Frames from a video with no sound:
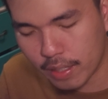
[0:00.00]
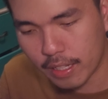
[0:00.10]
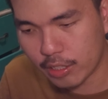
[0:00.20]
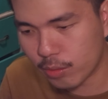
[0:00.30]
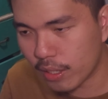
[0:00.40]

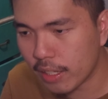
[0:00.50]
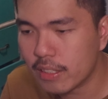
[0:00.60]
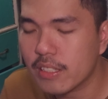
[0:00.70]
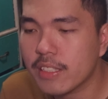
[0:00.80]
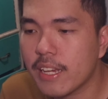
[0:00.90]
that's what I
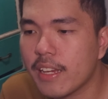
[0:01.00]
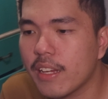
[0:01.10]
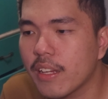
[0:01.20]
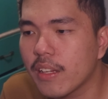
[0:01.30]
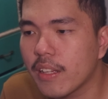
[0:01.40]
can say.
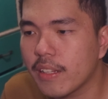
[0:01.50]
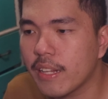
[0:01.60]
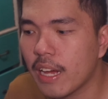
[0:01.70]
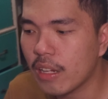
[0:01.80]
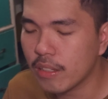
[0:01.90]

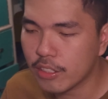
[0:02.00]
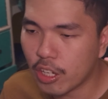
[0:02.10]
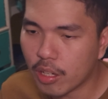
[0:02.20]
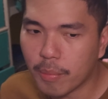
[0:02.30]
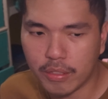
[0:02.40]
Now let's
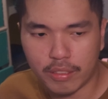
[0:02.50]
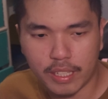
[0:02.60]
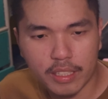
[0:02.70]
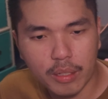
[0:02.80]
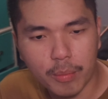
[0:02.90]
talk about the
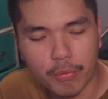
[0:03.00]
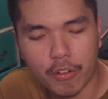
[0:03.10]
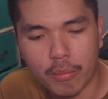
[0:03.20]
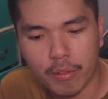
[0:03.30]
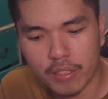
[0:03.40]
technical
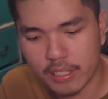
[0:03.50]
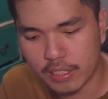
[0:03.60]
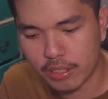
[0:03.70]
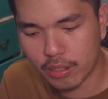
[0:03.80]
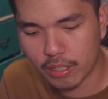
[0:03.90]
performance.
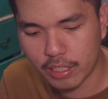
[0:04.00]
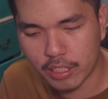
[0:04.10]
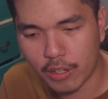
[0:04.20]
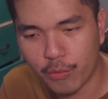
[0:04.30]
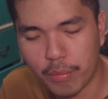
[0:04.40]
So let's
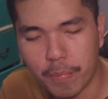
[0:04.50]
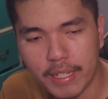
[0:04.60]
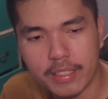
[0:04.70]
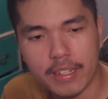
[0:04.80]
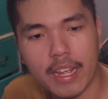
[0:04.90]
start with
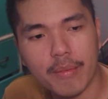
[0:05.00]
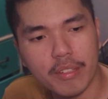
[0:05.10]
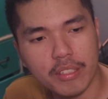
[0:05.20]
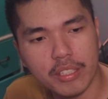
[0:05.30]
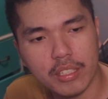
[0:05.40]
bass
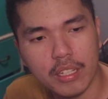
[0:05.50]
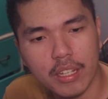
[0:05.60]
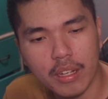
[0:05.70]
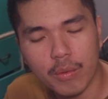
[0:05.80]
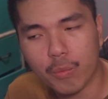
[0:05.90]
dynamics,
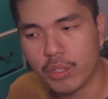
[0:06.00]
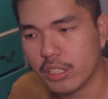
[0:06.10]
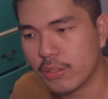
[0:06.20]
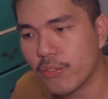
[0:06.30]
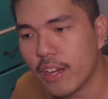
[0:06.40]
which
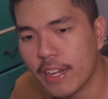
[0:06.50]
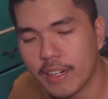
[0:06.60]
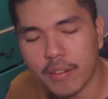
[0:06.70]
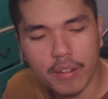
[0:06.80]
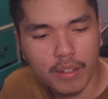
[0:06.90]
is
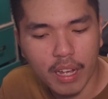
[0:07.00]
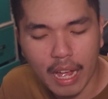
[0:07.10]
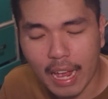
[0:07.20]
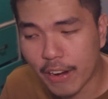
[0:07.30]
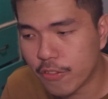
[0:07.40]
fine,
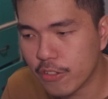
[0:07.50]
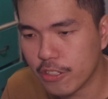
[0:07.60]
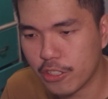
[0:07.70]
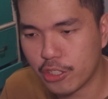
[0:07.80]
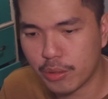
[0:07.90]

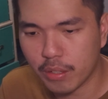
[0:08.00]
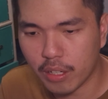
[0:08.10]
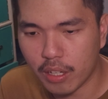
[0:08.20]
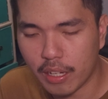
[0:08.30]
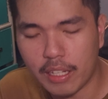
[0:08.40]
average.
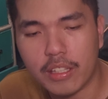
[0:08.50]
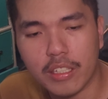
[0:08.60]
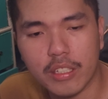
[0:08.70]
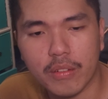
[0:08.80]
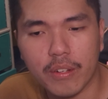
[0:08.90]
It
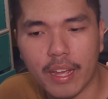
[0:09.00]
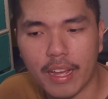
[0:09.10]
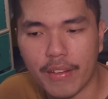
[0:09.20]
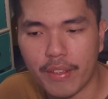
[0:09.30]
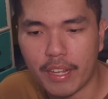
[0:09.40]
doesn't
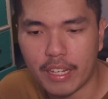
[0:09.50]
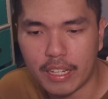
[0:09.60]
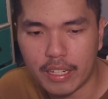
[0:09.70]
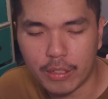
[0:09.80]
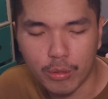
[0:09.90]
have
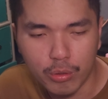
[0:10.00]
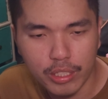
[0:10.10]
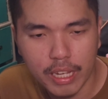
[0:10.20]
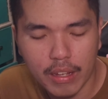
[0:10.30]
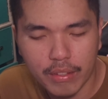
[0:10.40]
a loose
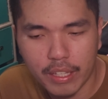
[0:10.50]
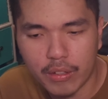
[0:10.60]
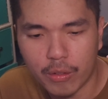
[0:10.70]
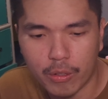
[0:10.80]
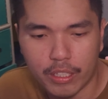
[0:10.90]
sounding
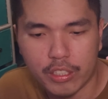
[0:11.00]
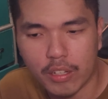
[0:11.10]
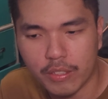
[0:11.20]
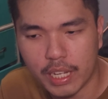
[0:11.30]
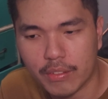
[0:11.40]
or a
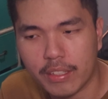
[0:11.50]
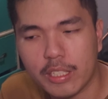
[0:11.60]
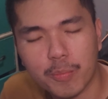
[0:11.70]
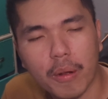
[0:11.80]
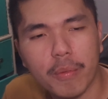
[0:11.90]
soft sounding. It's
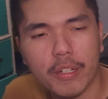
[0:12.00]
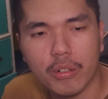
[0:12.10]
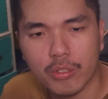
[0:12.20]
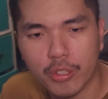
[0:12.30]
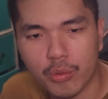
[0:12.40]
probably
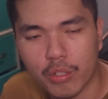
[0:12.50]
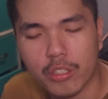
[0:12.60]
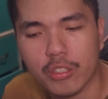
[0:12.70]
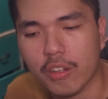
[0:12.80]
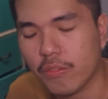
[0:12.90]
closer to a
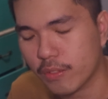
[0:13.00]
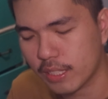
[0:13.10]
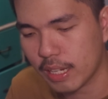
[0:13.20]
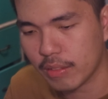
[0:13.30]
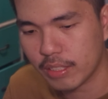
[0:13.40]
soft
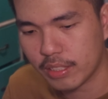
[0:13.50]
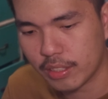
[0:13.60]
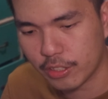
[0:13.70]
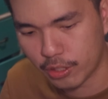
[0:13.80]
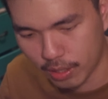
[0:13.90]
sounding
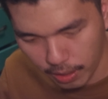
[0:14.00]
signature